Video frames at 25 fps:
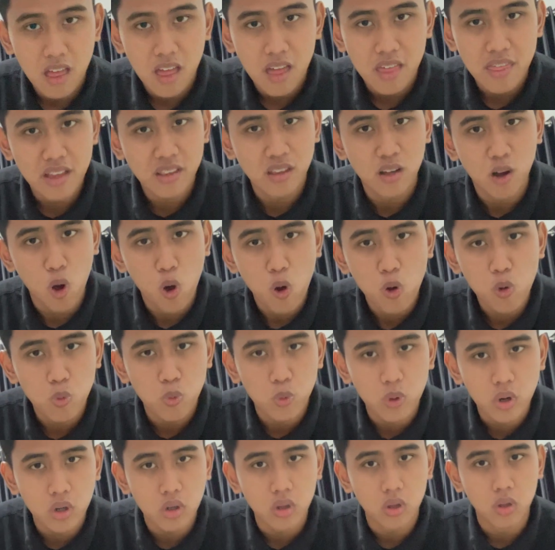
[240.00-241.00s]
that the whole
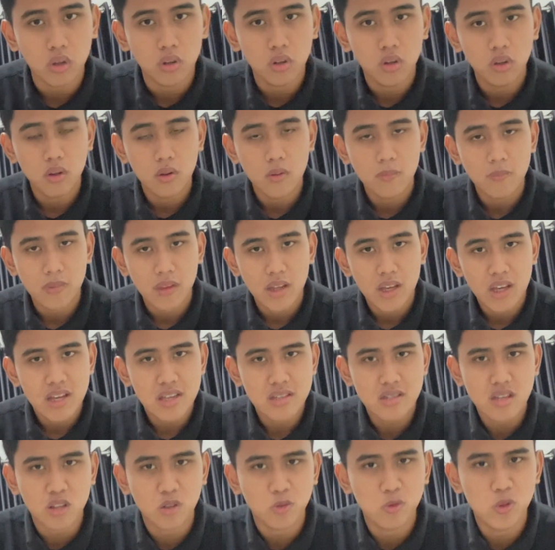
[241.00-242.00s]
world,
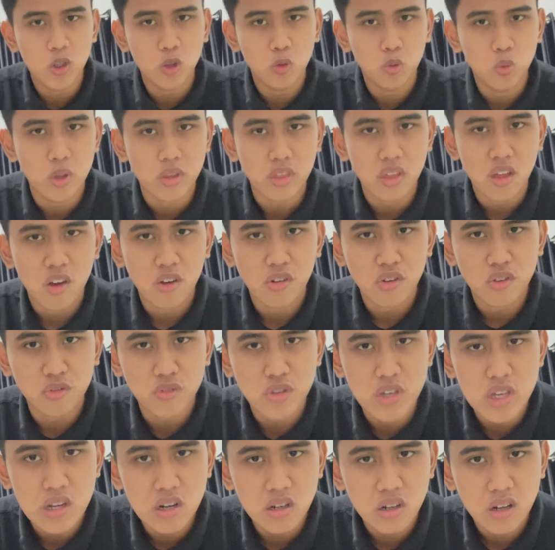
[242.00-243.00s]
it's not filled with
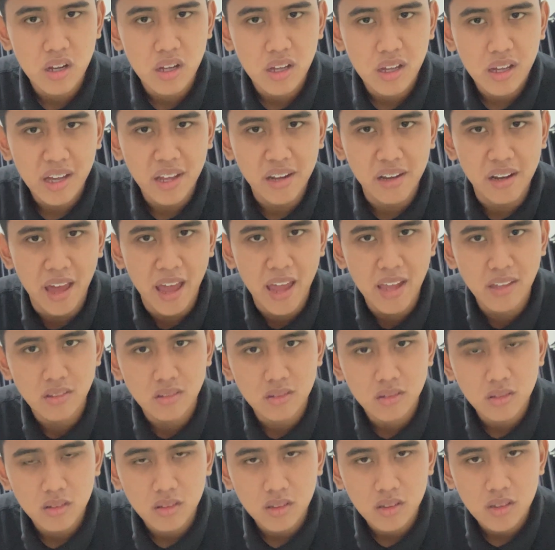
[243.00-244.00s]
fear and
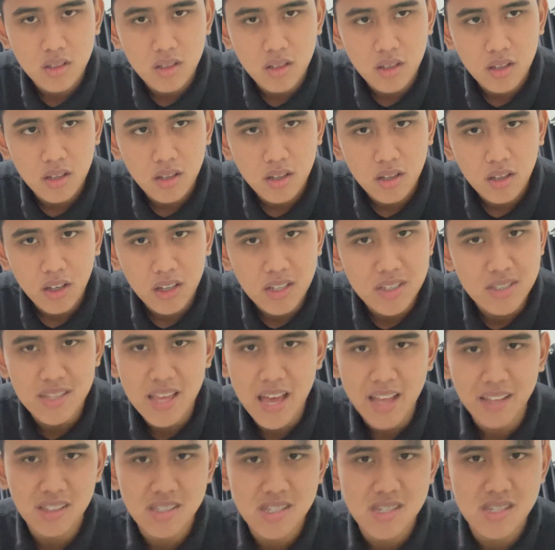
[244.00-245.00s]
hate, because
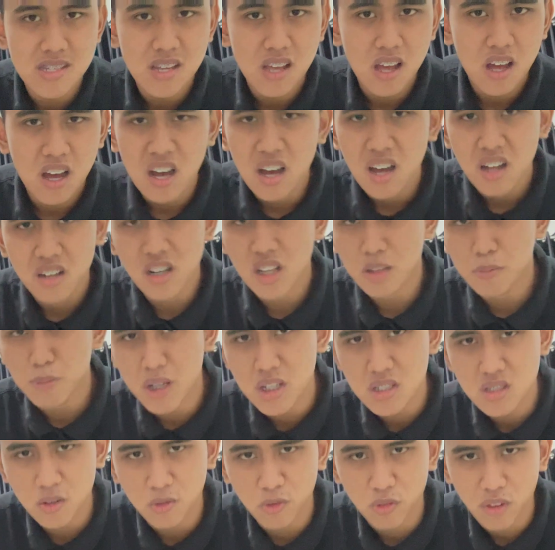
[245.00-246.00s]
that's not
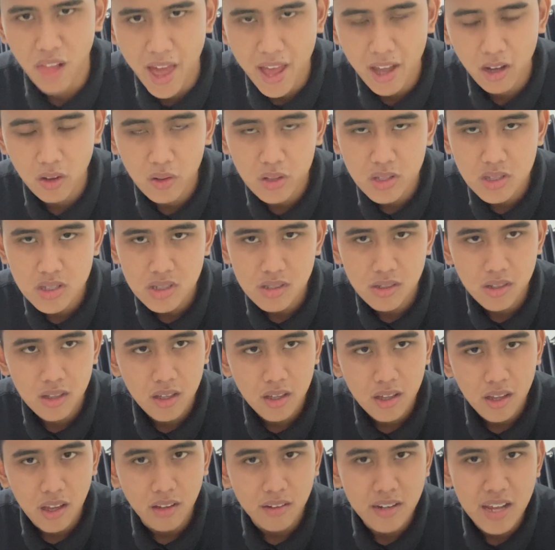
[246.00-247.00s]
because of language.
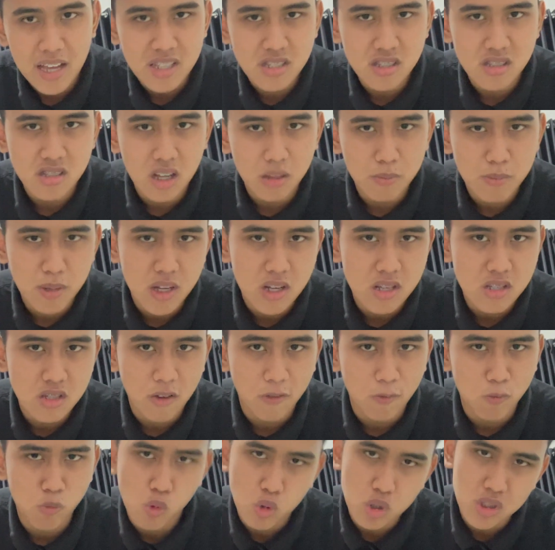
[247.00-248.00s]
That's not because
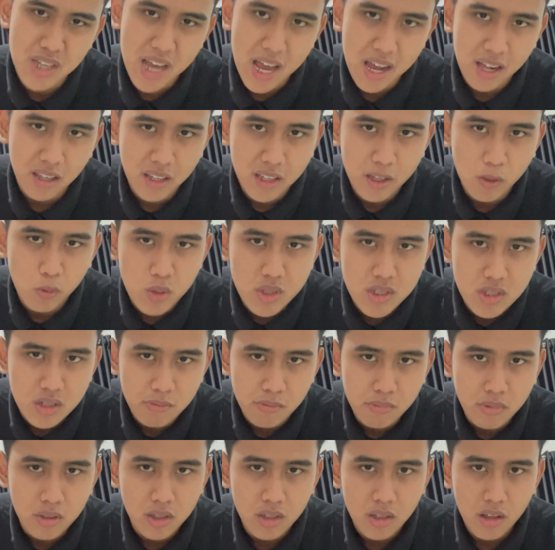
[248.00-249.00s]
of multilingualism.
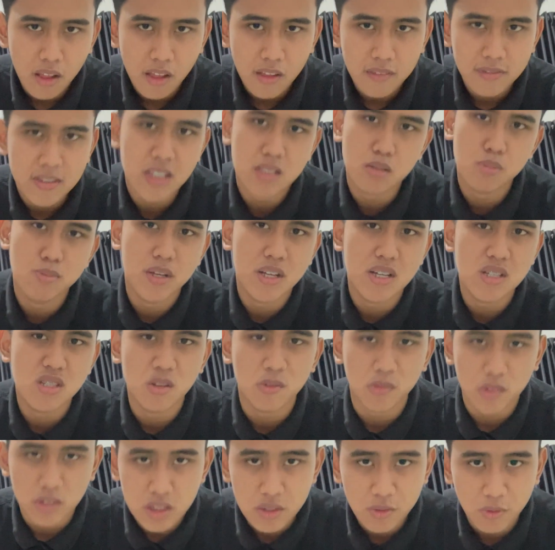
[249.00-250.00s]
That's because
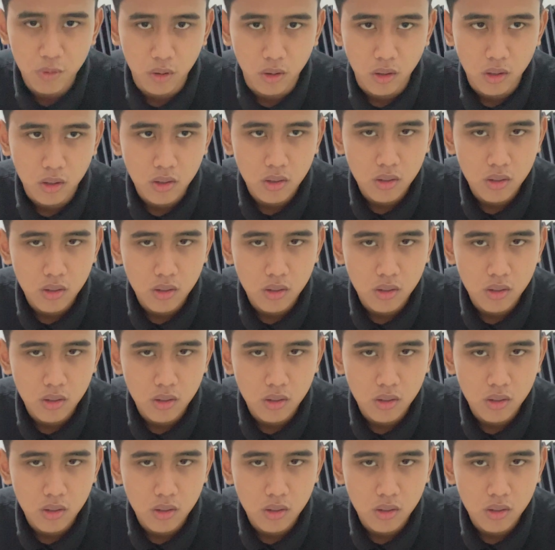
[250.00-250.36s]
of evil.